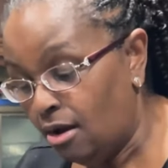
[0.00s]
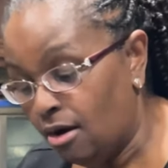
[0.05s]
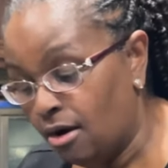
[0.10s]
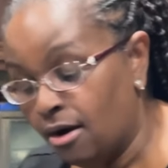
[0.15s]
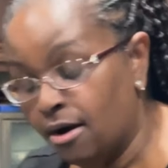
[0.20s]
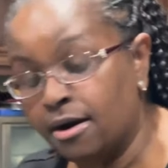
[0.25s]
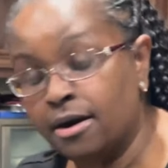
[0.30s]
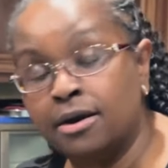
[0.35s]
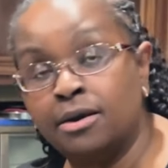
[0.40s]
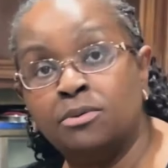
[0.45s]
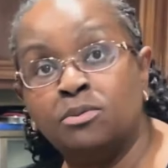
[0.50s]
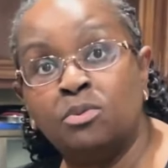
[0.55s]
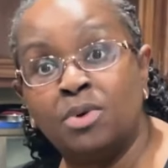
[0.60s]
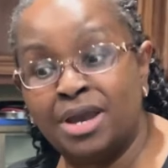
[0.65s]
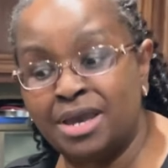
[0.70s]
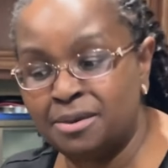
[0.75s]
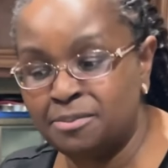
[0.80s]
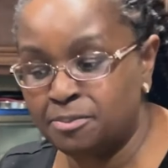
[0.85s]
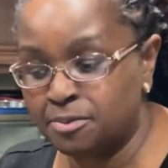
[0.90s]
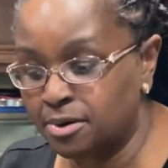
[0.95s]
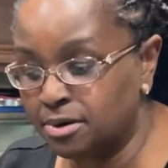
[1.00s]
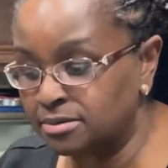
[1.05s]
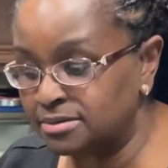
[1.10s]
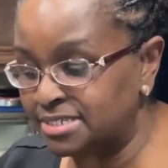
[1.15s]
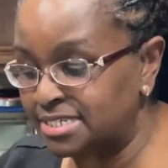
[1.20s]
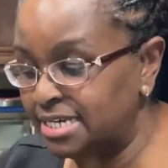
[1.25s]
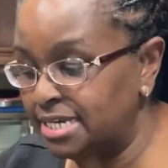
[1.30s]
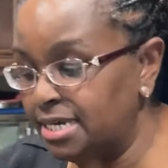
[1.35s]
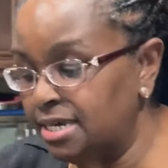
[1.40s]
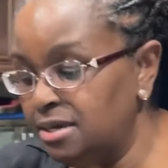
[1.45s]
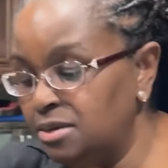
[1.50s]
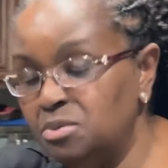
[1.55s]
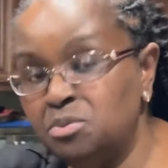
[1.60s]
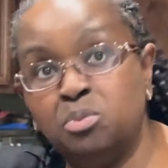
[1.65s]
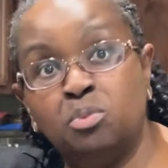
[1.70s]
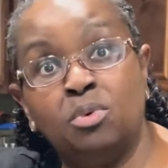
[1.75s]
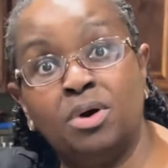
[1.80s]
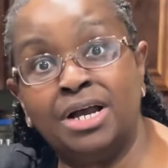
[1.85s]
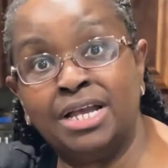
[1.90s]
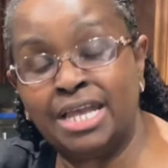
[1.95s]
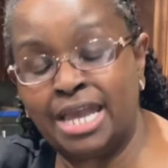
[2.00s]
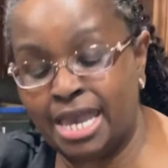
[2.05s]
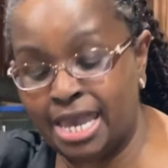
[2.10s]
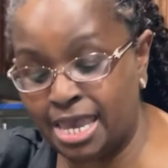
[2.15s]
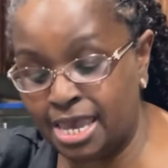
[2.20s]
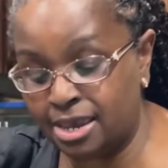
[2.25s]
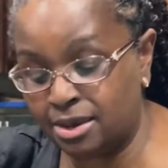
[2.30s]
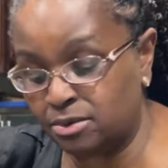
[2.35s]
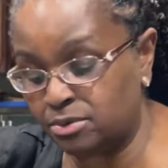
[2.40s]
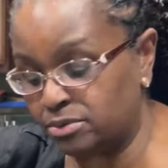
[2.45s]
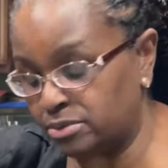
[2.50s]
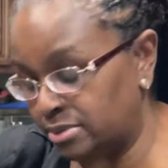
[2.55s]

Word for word: our whey protein, one egg,